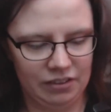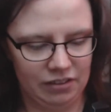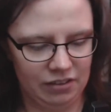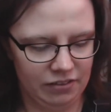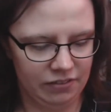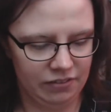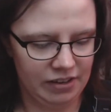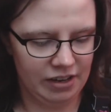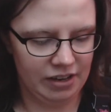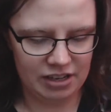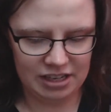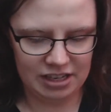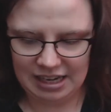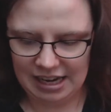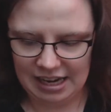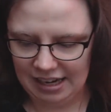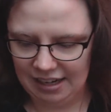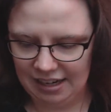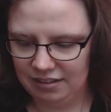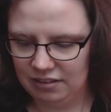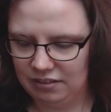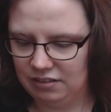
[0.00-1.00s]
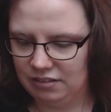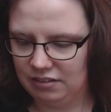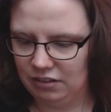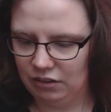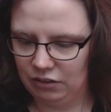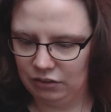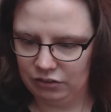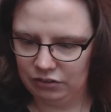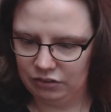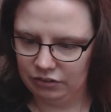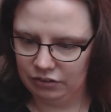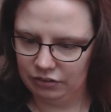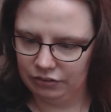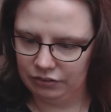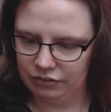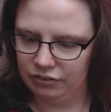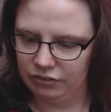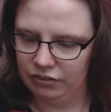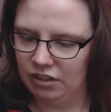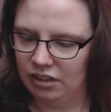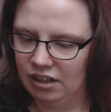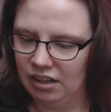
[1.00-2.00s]
They're a very nice sort
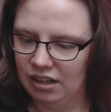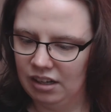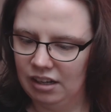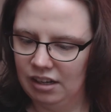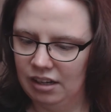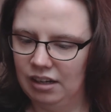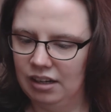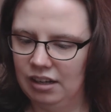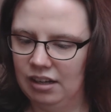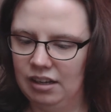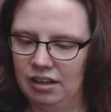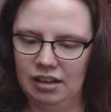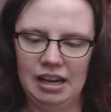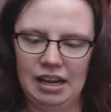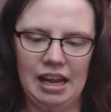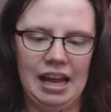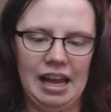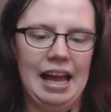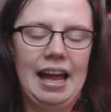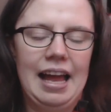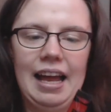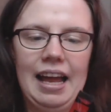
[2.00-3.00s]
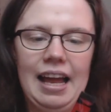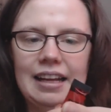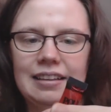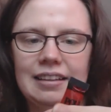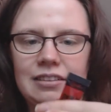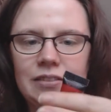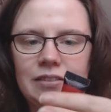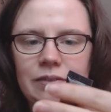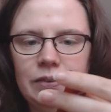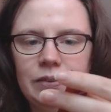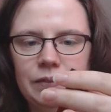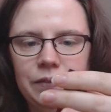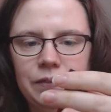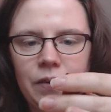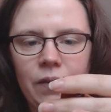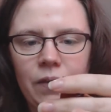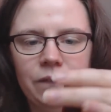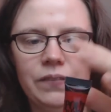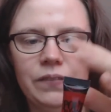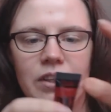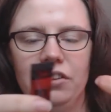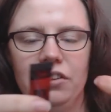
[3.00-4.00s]
of high-end but
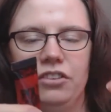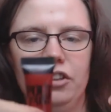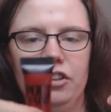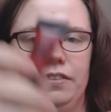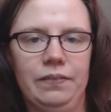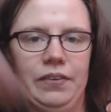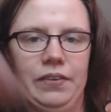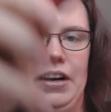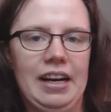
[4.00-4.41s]
more budget